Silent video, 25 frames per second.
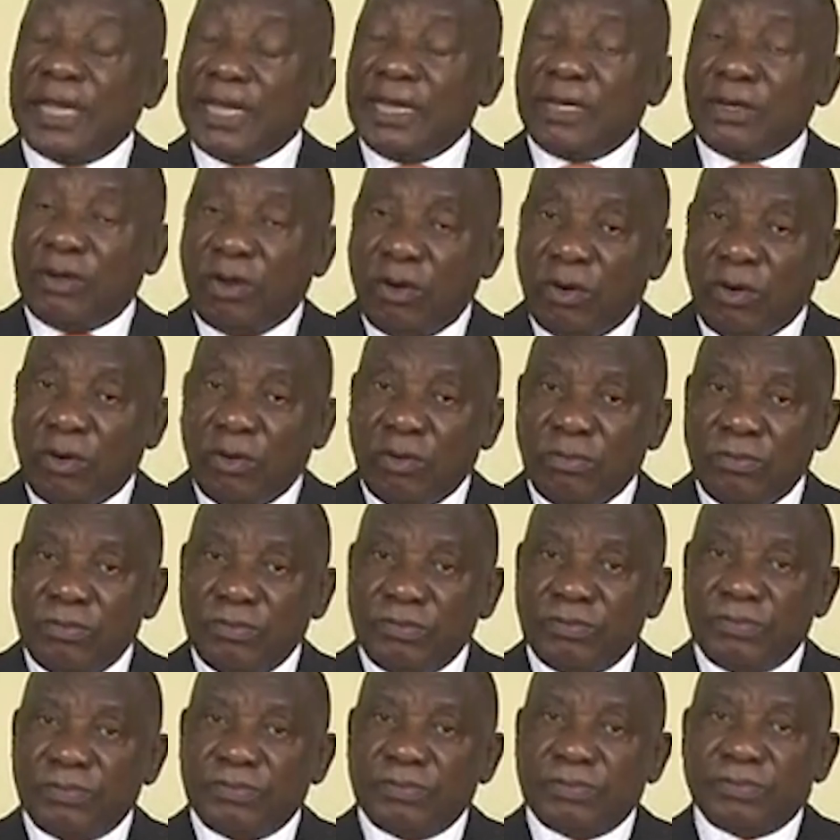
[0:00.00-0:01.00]
at
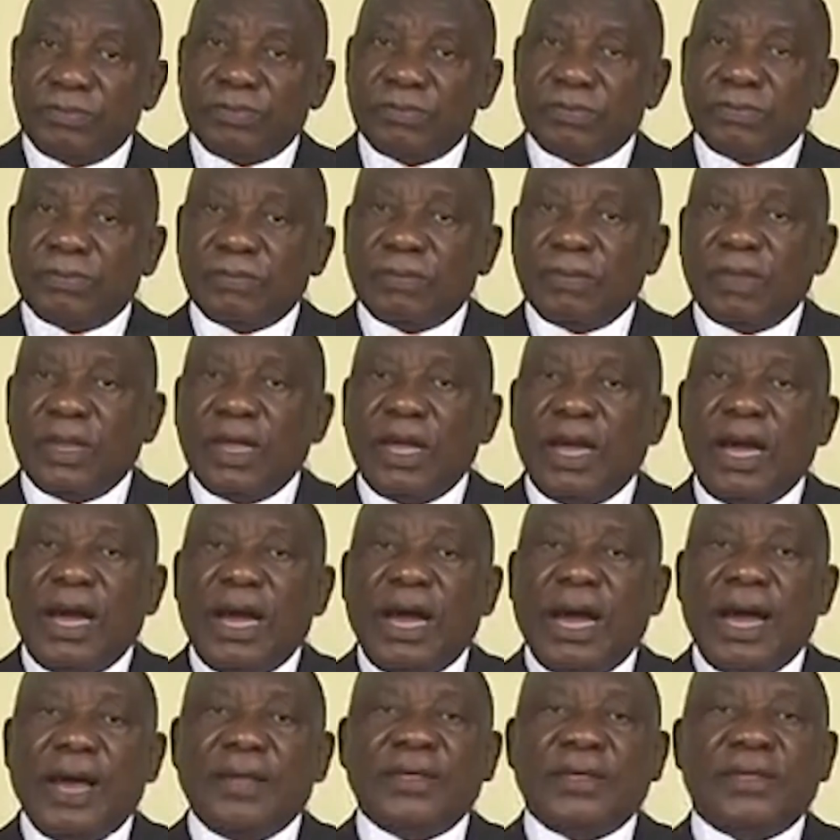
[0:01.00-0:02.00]
home,
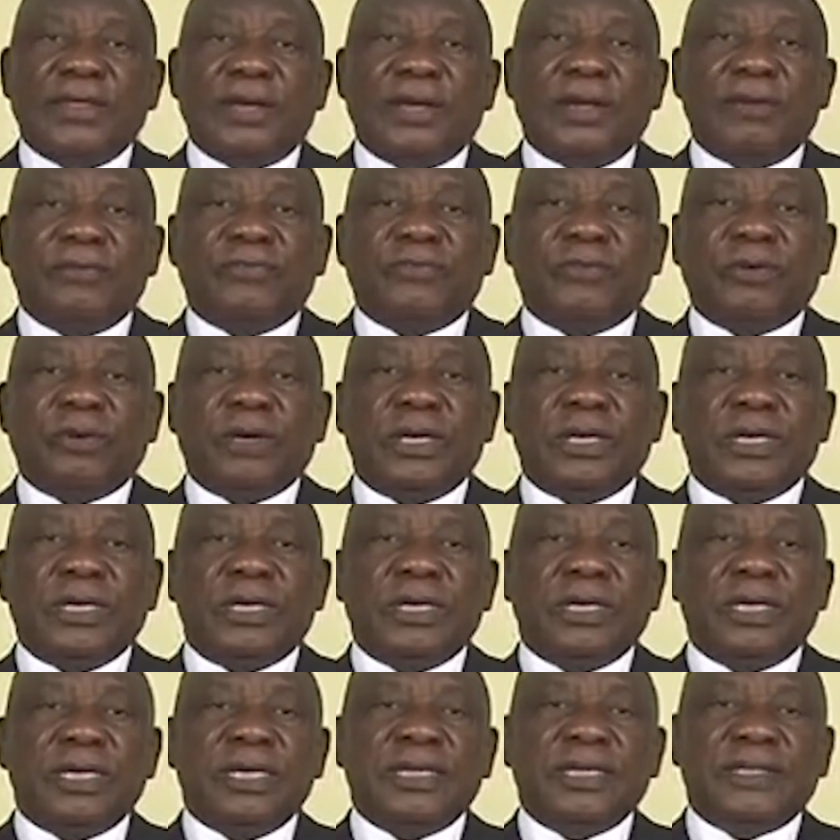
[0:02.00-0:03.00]
other than for
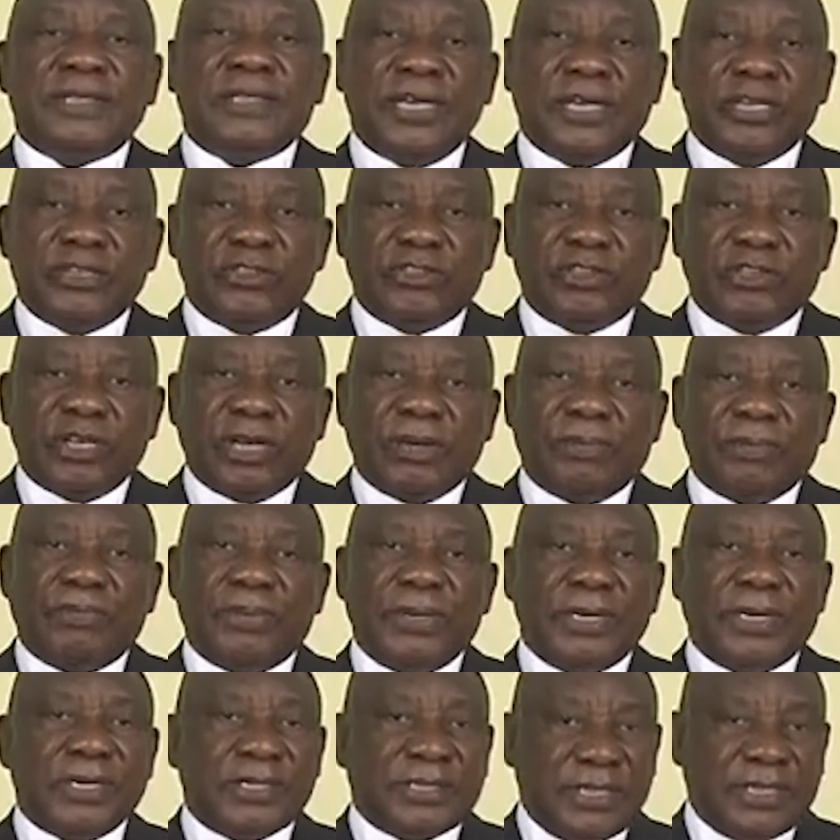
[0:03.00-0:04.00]
essential
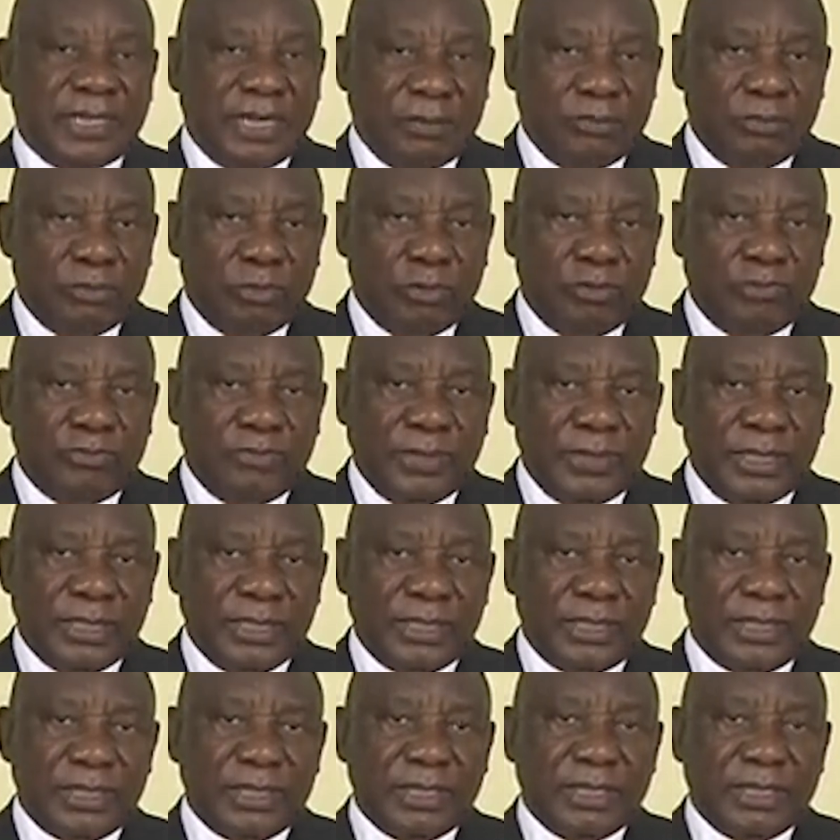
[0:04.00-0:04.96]
personal movement,